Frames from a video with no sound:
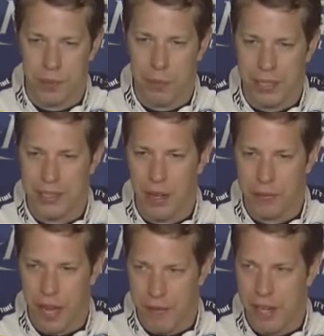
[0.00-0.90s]

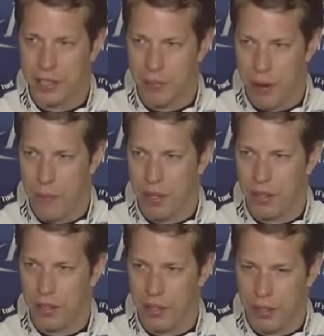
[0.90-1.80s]
myself divest from it
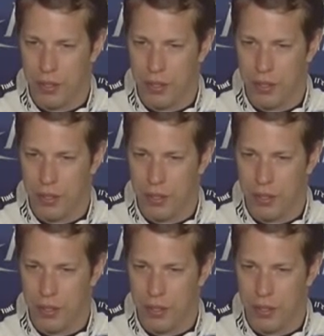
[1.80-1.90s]
to,